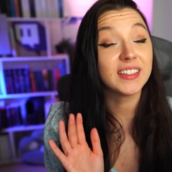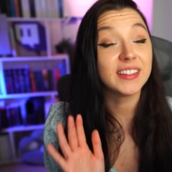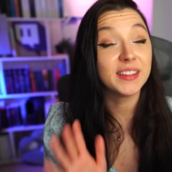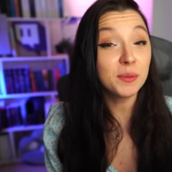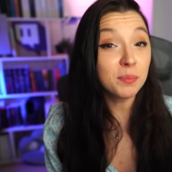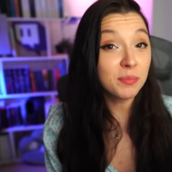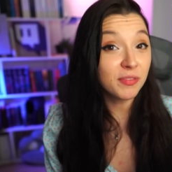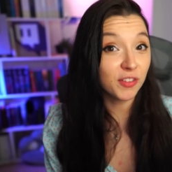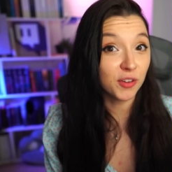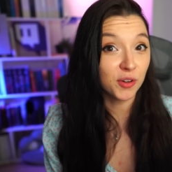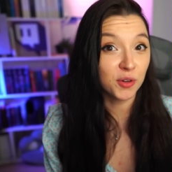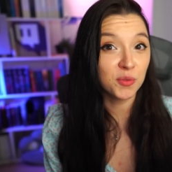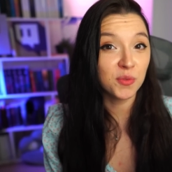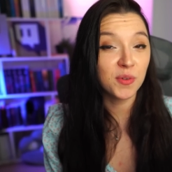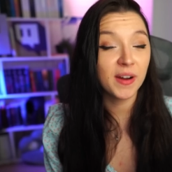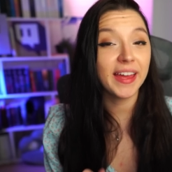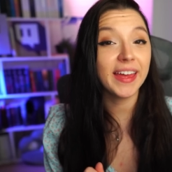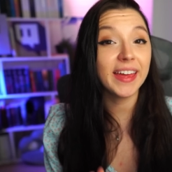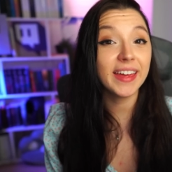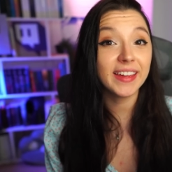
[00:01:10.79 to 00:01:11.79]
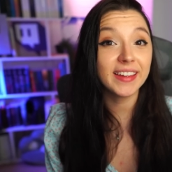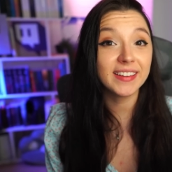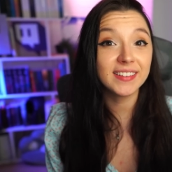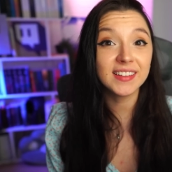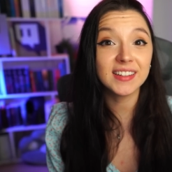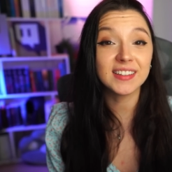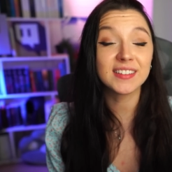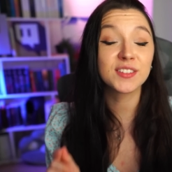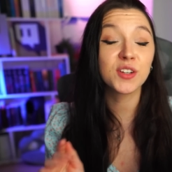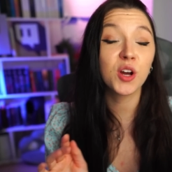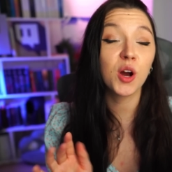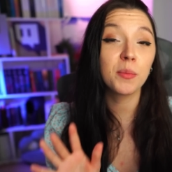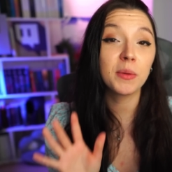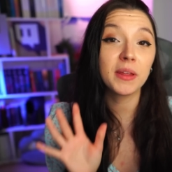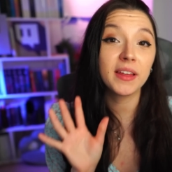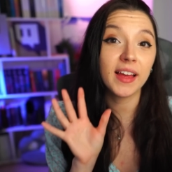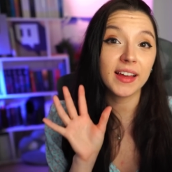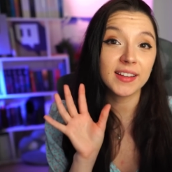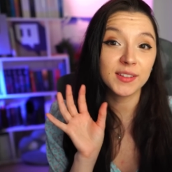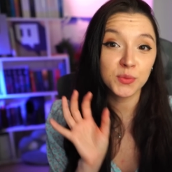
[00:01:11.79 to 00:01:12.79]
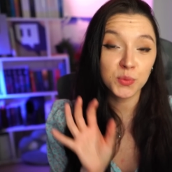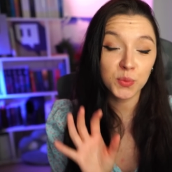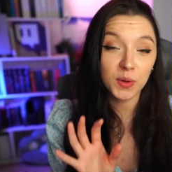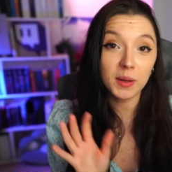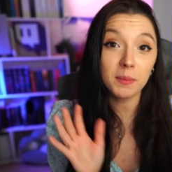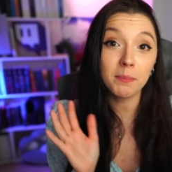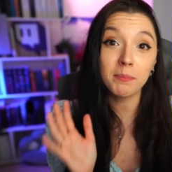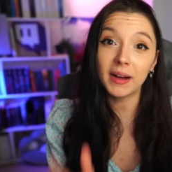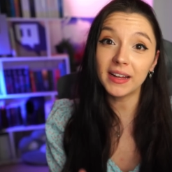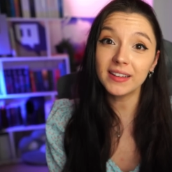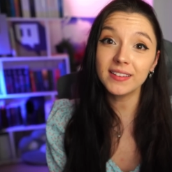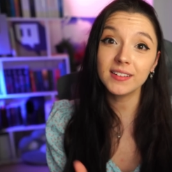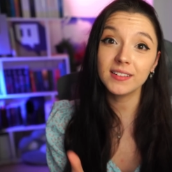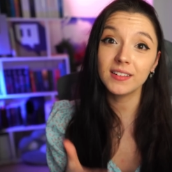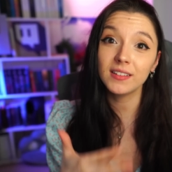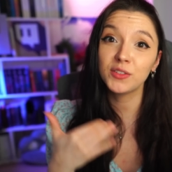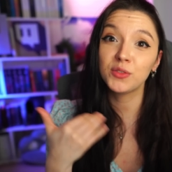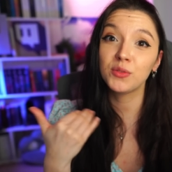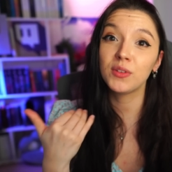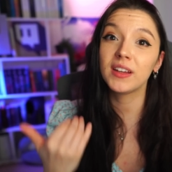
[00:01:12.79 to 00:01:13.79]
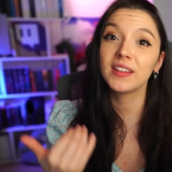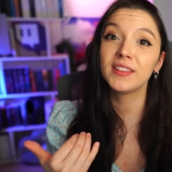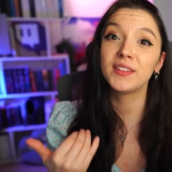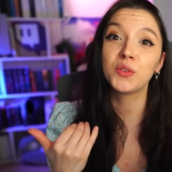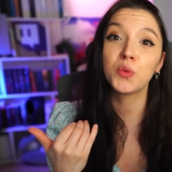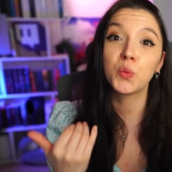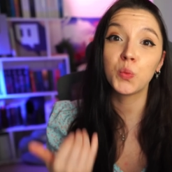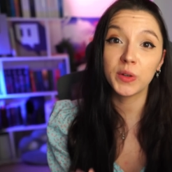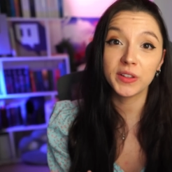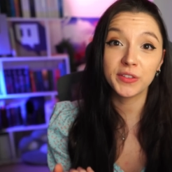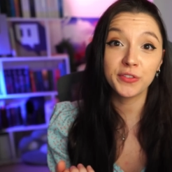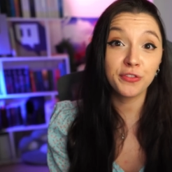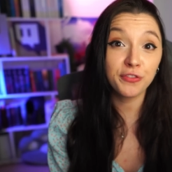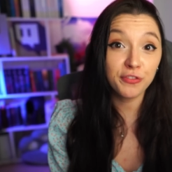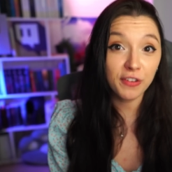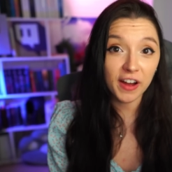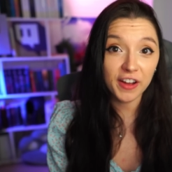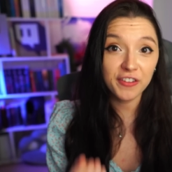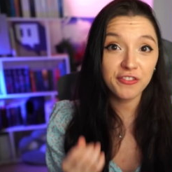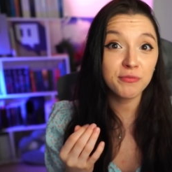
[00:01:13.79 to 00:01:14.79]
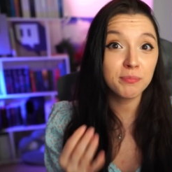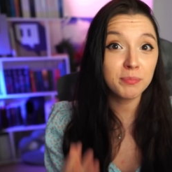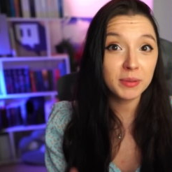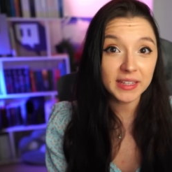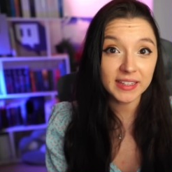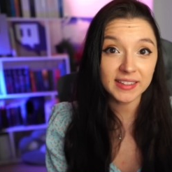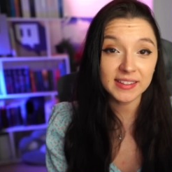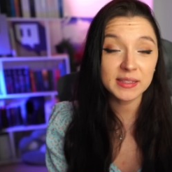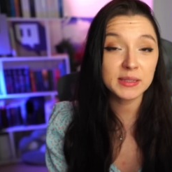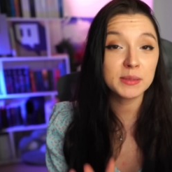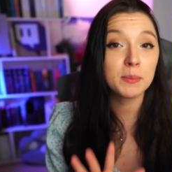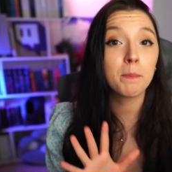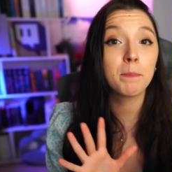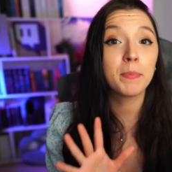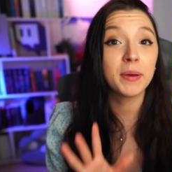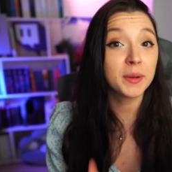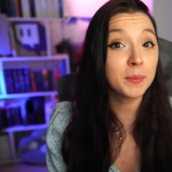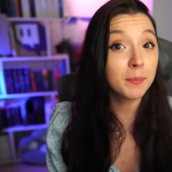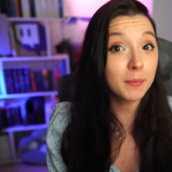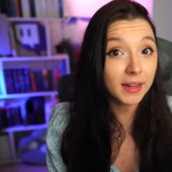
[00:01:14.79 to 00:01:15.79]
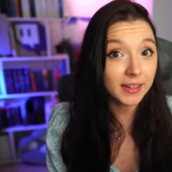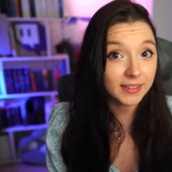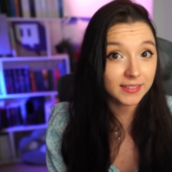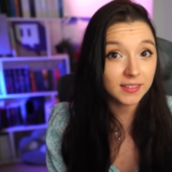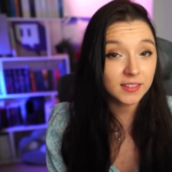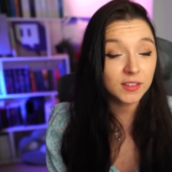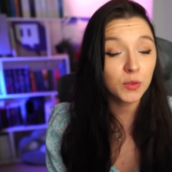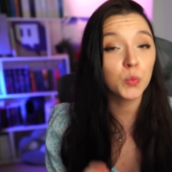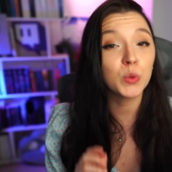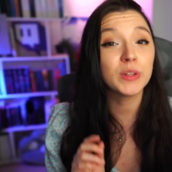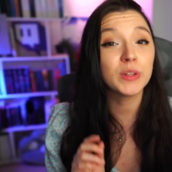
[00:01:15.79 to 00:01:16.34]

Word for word: DeepFlow and it's coming as well bundled together with 5 beats per month with